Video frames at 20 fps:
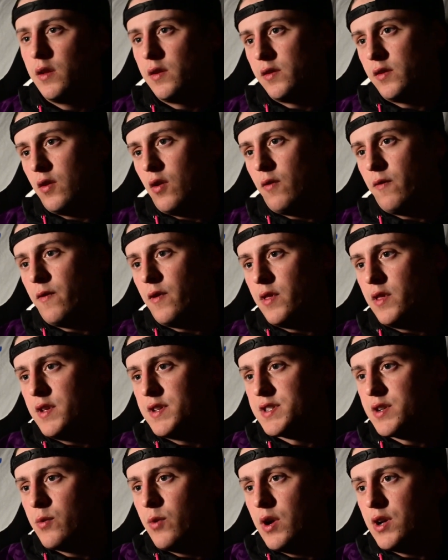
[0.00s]
So for
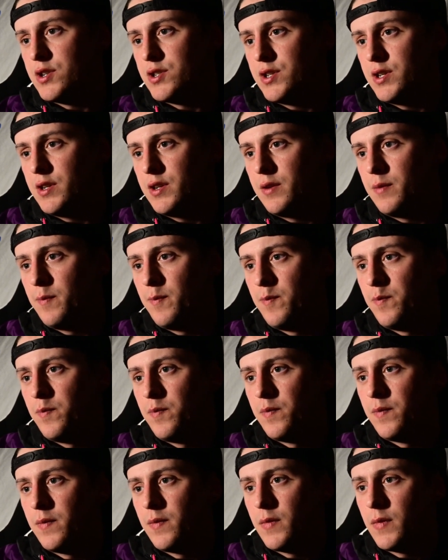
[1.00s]
this question,
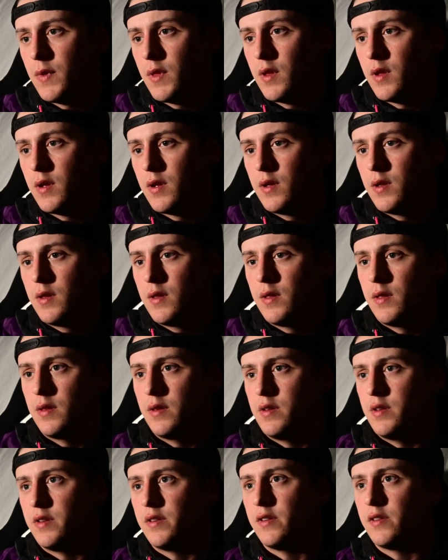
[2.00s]

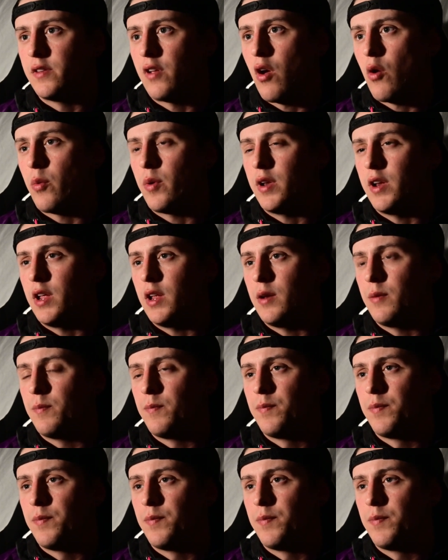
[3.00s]
this is all we need.